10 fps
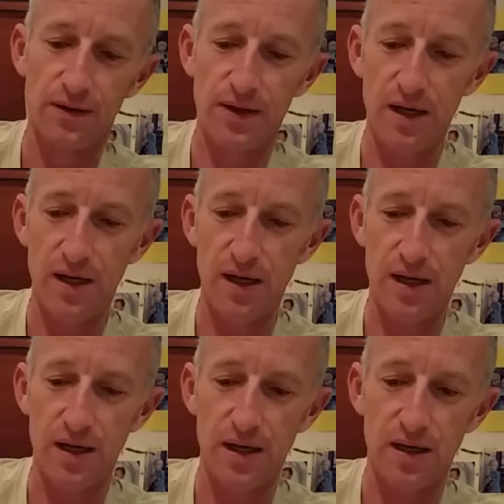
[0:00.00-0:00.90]

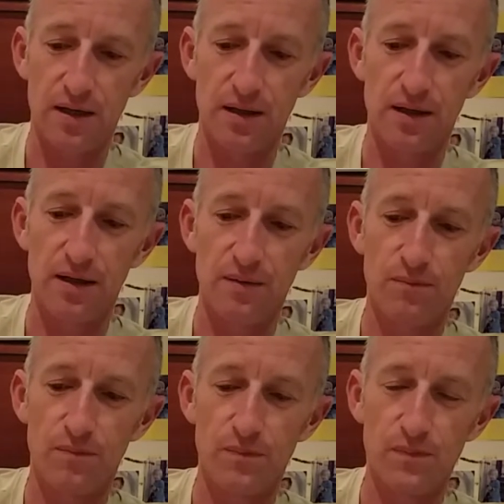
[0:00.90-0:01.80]
the
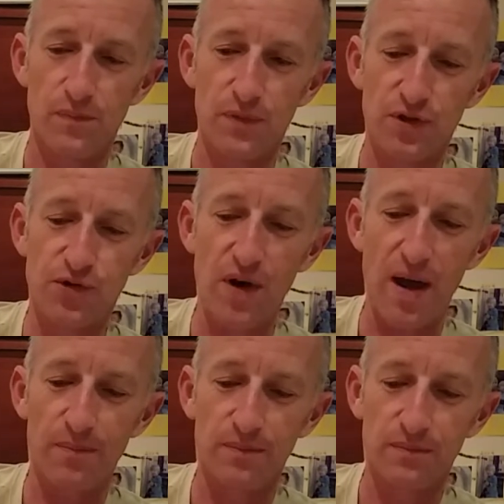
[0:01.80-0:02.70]

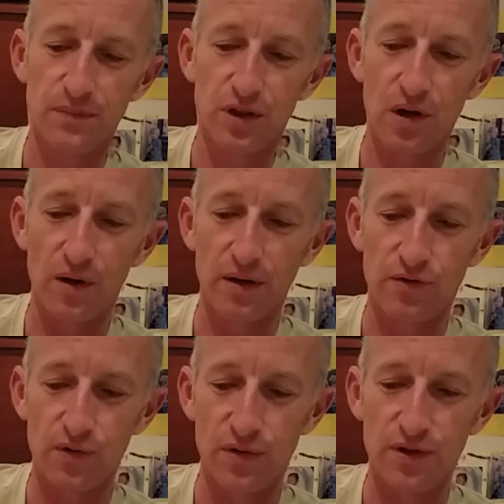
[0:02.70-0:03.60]
strap going
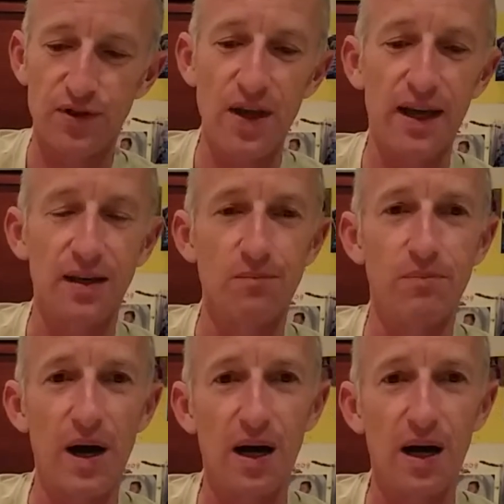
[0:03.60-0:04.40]
through the second